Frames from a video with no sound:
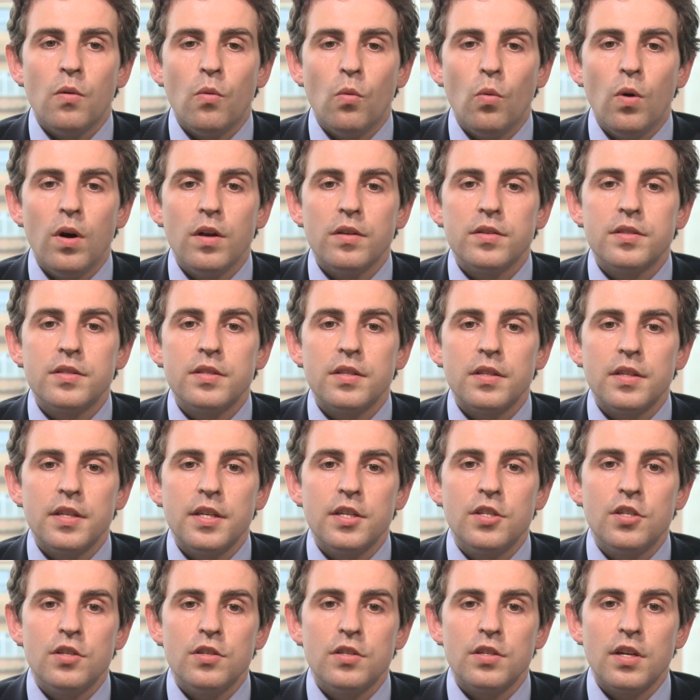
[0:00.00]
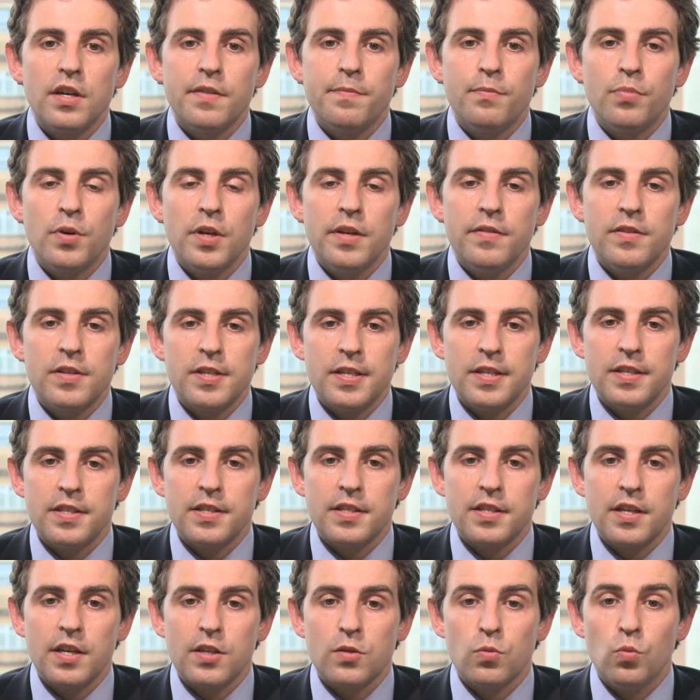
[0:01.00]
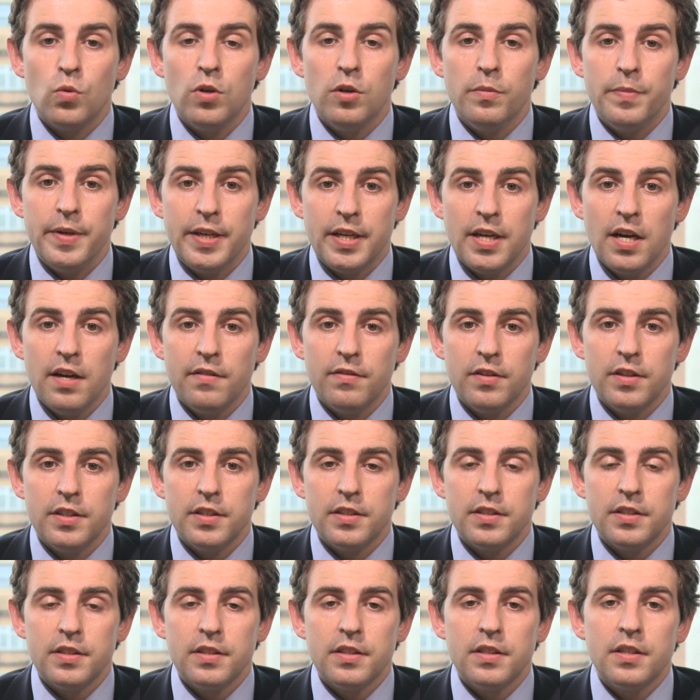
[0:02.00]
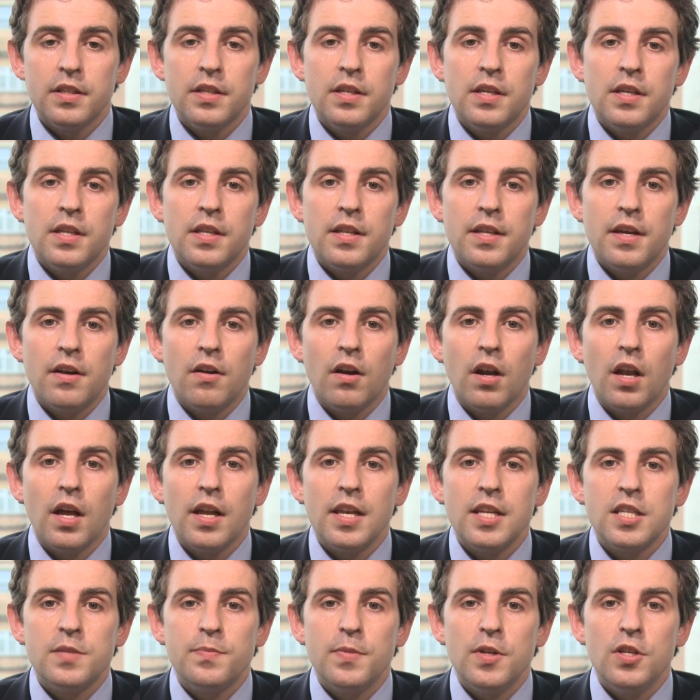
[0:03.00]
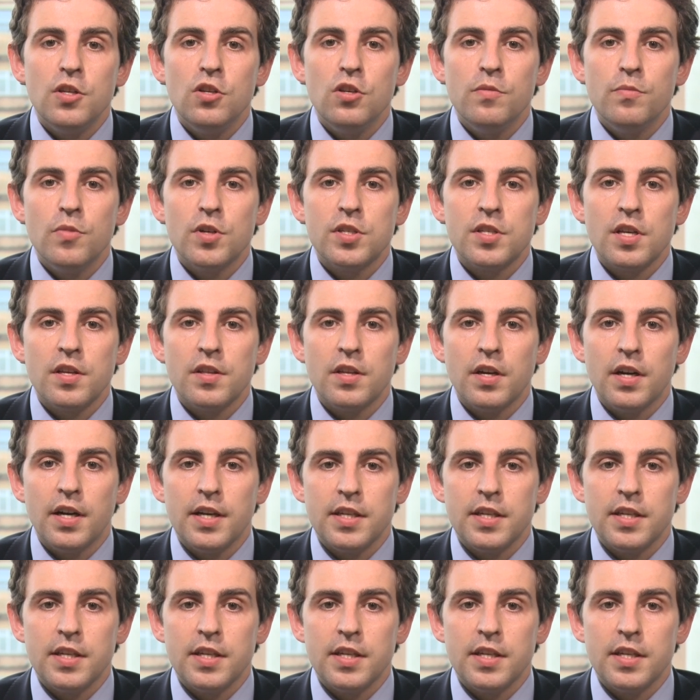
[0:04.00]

whilst the issues I previously discussed will be covered, there are likely to be numerous other